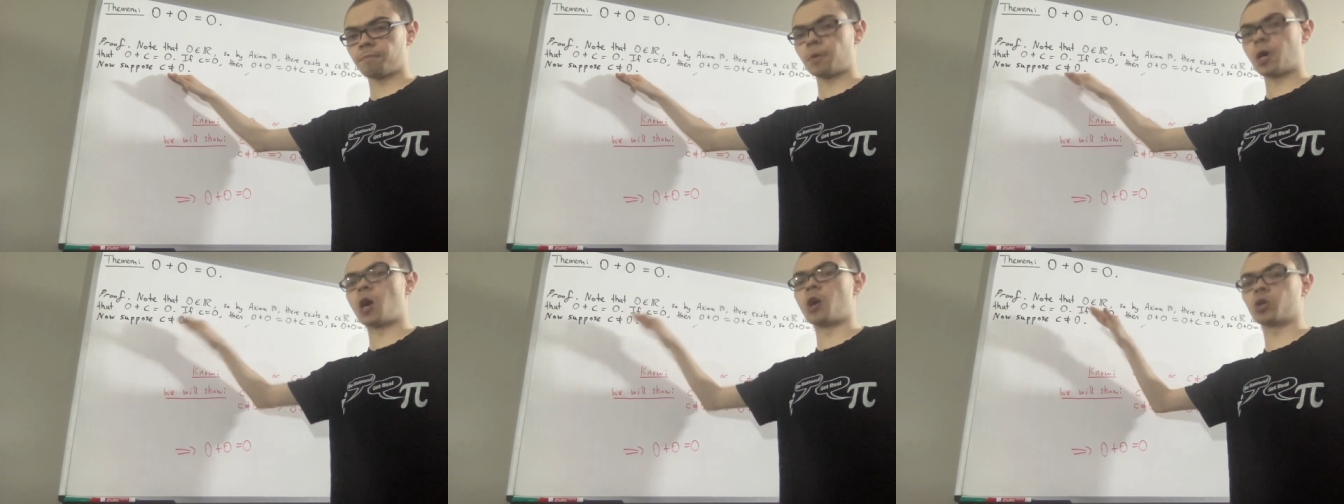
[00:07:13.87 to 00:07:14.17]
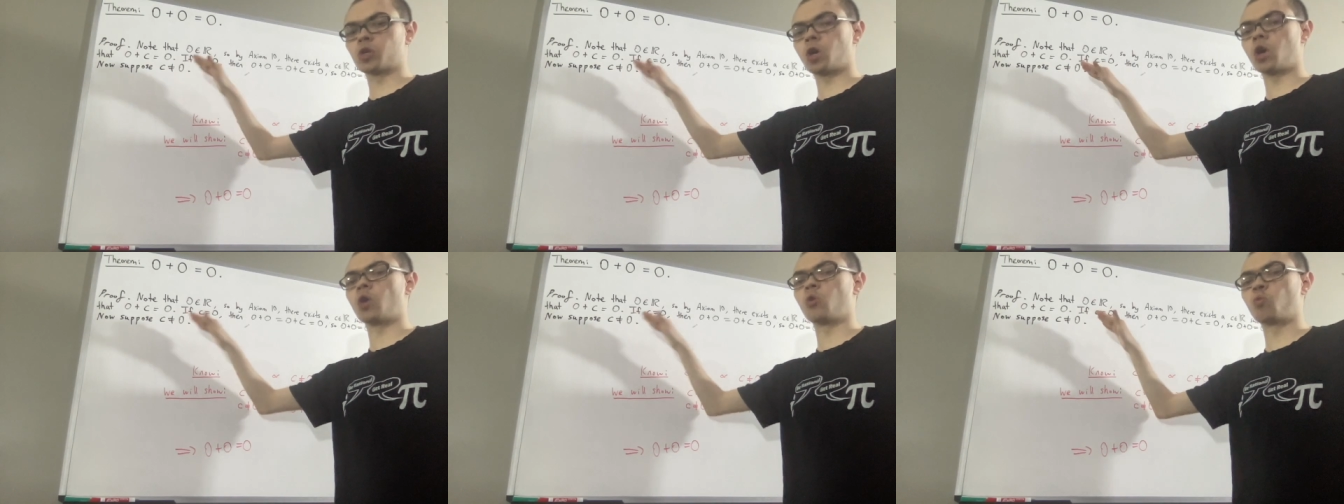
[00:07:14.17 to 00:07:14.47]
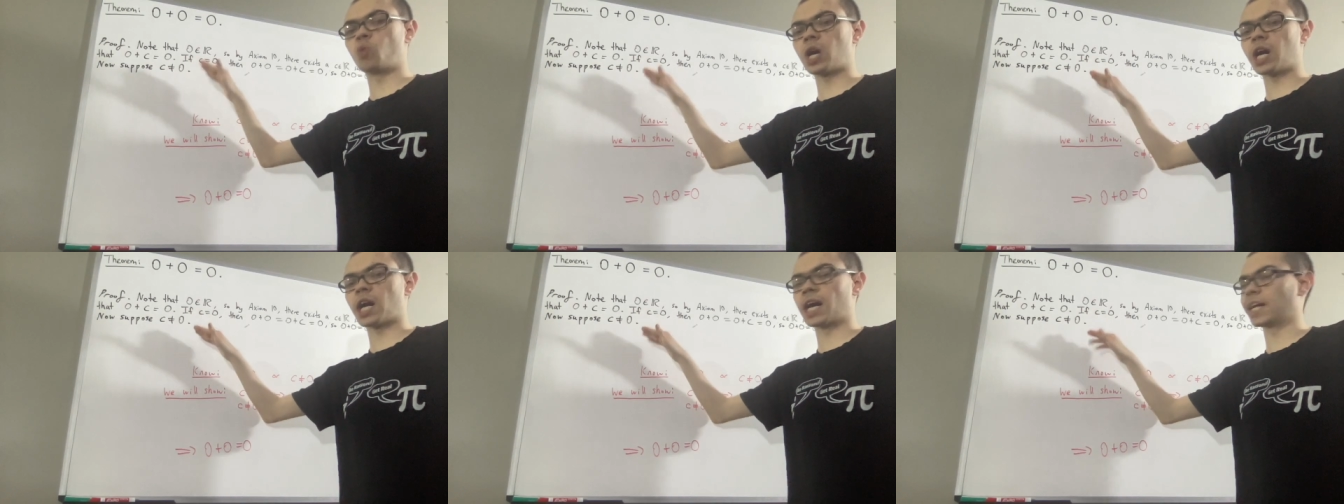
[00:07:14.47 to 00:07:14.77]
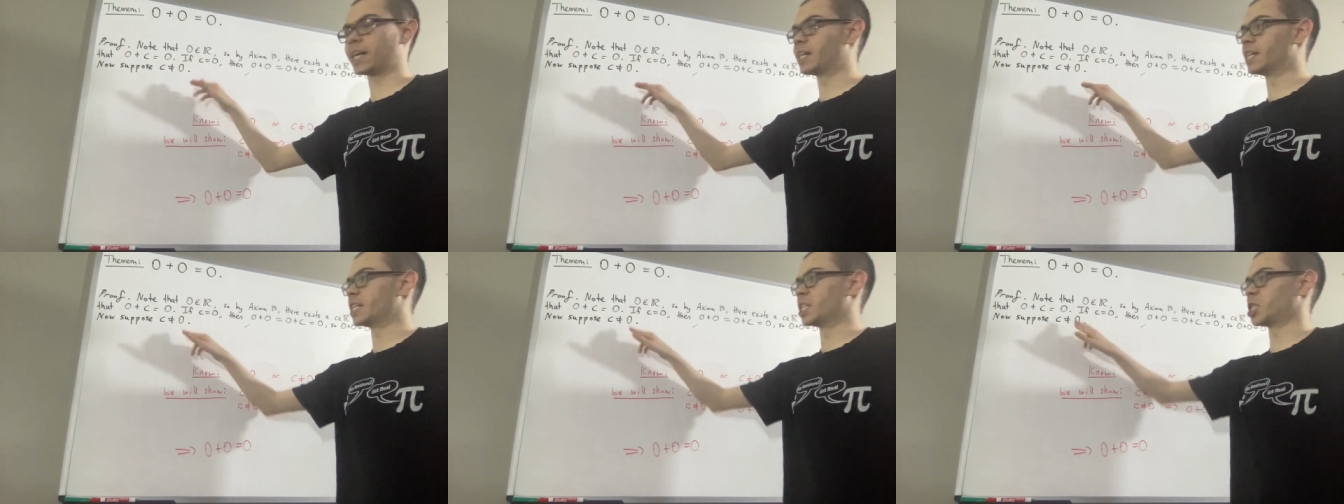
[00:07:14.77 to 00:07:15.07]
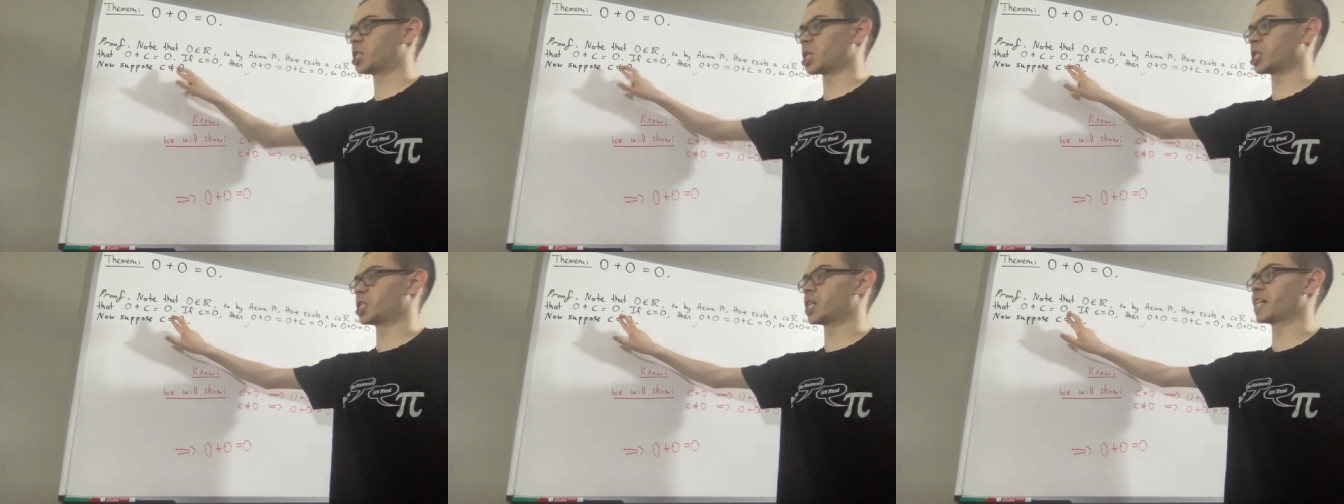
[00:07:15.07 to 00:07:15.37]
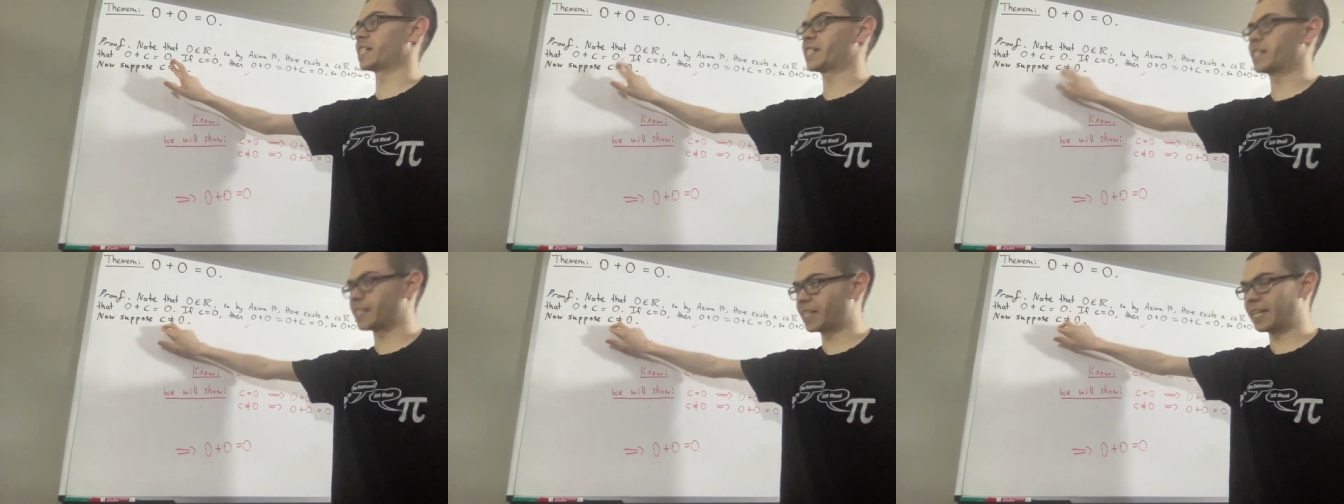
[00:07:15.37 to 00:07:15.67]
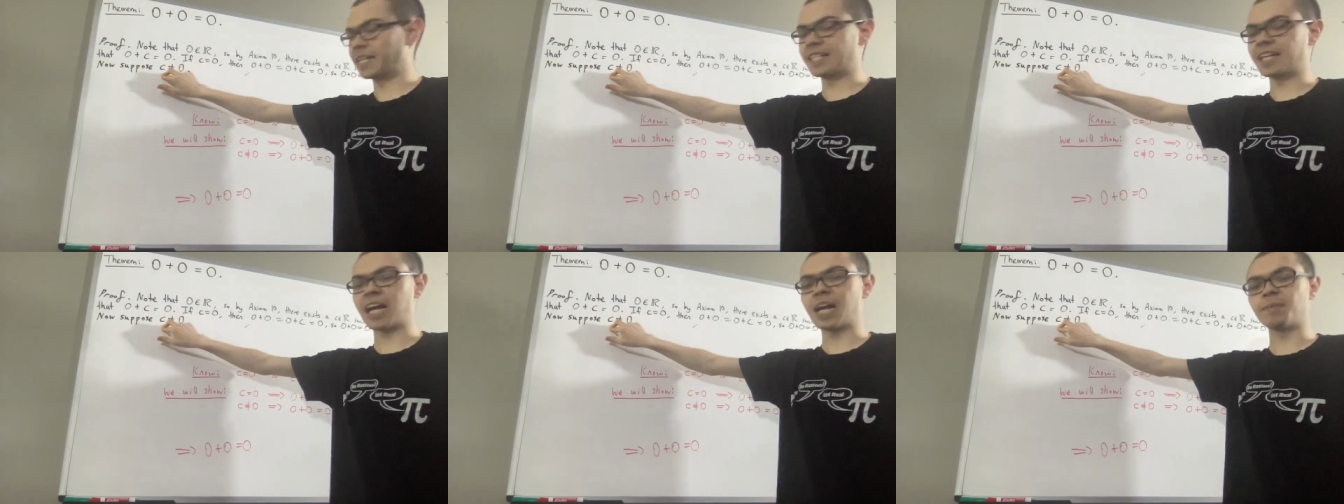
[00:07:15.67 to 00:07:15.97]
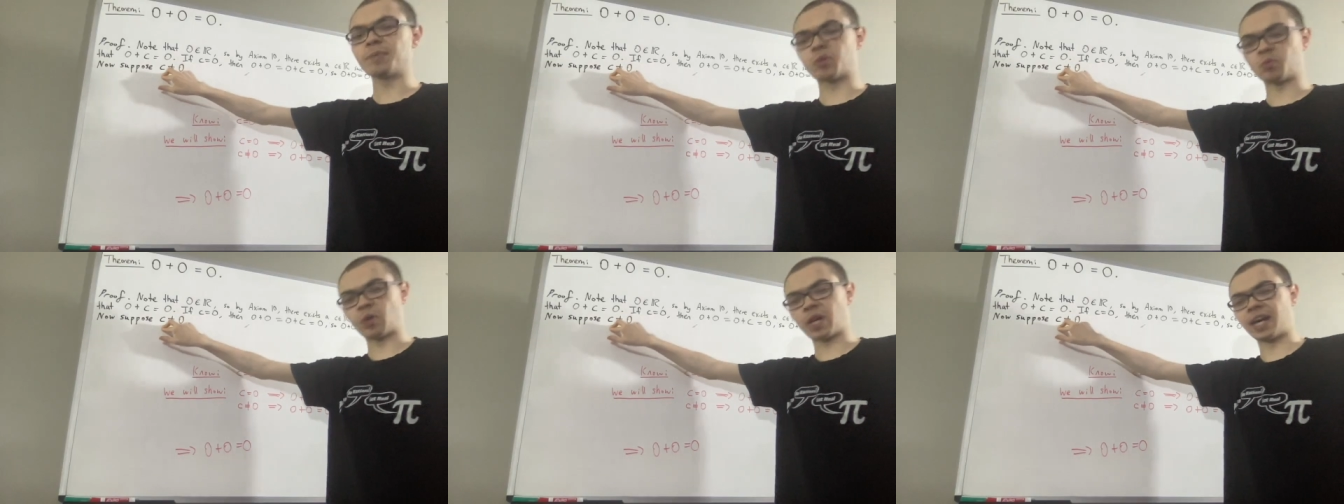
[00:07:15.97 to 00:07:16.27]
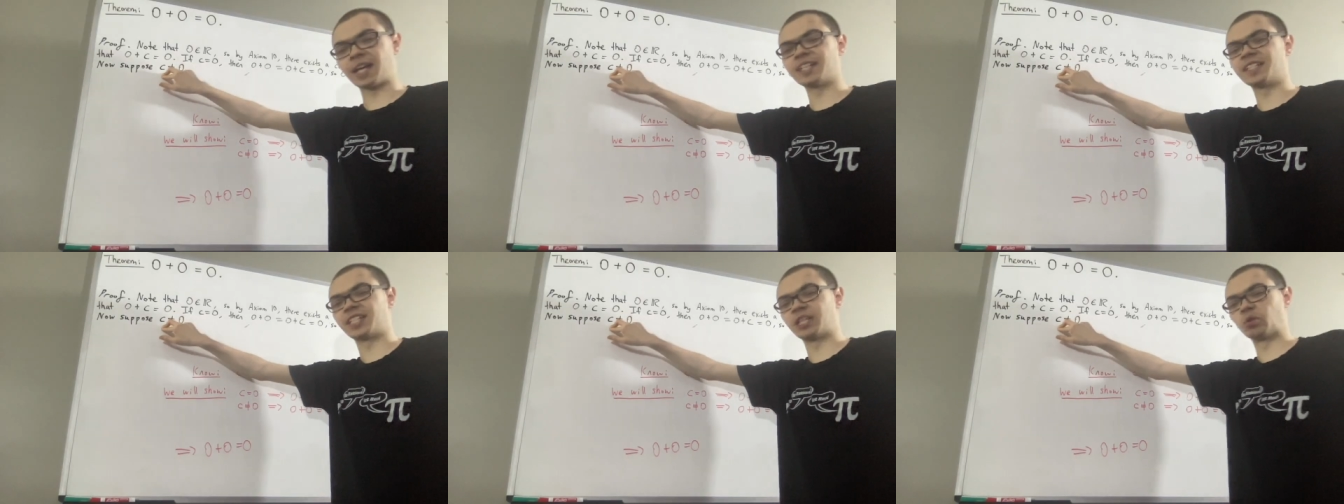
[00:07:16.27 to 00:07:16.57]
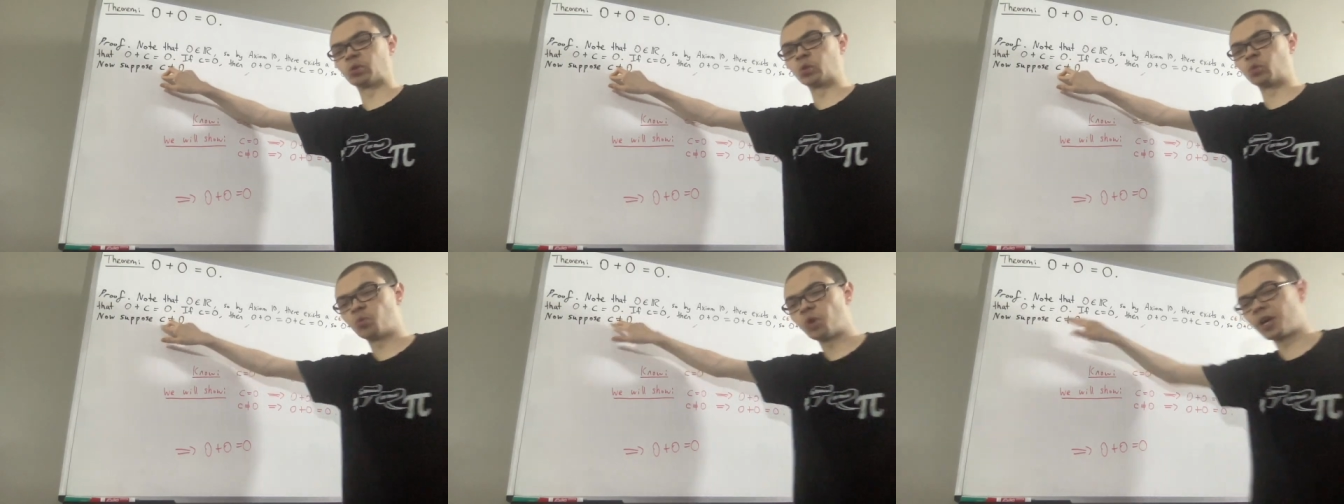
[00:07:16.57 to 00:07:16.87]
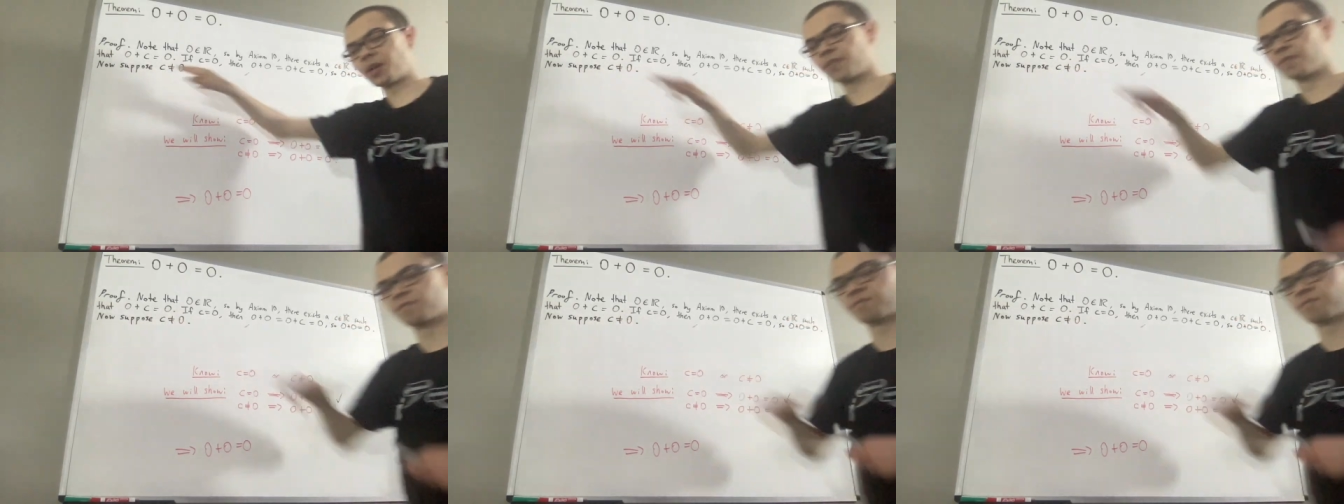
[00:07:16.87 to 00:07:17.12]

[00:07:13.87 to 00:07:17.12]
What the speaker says: I'll call y, such that c times y is equal to 1.